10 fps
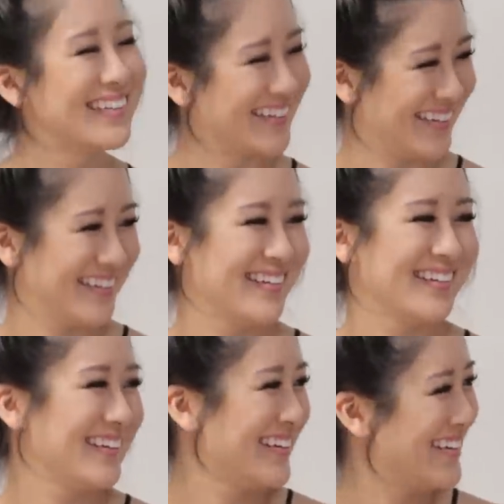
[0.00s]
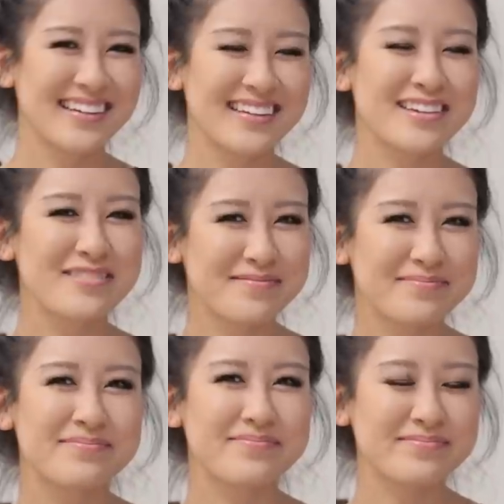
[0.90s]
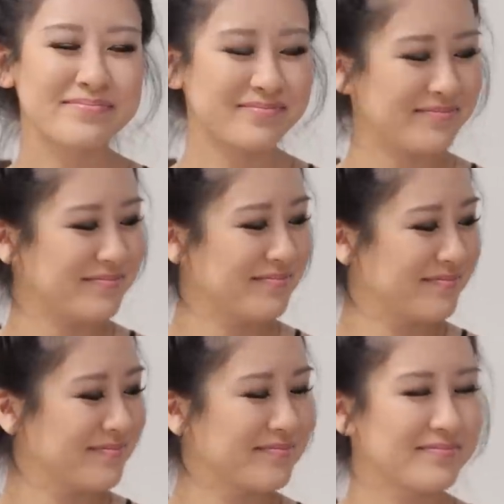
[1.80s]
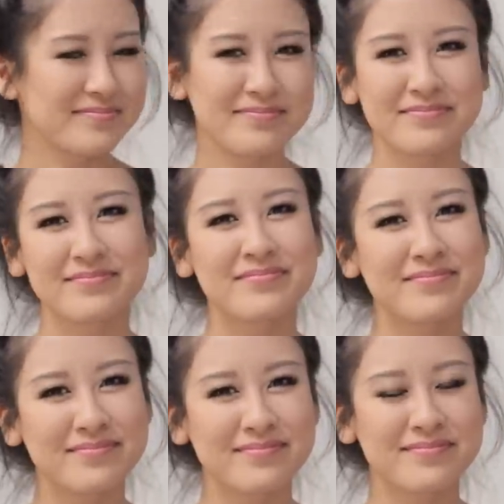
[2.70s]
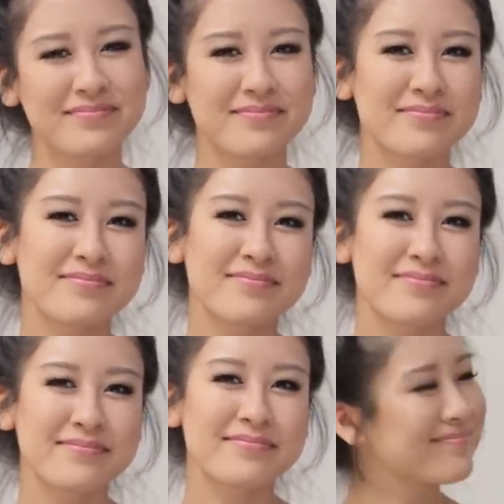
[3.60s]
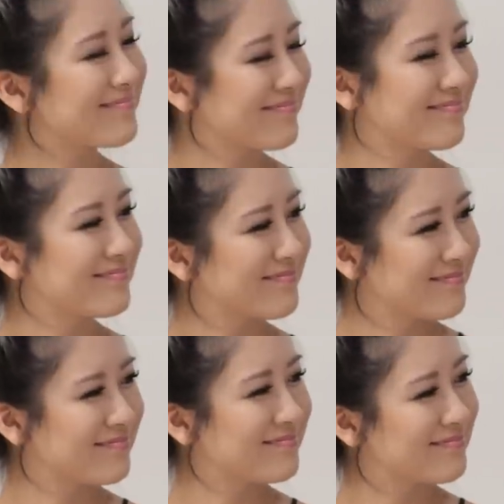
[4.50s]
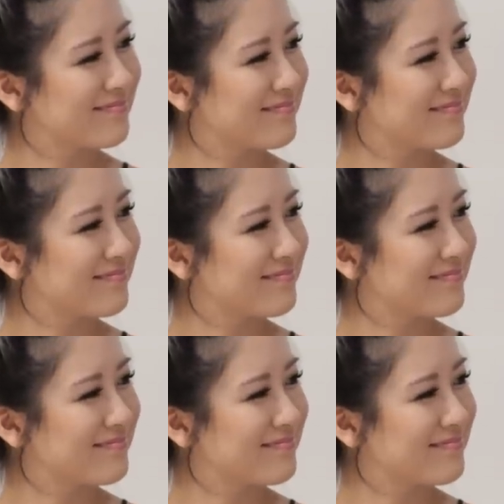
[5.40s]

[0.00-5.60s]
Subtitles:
This person isn't speaking.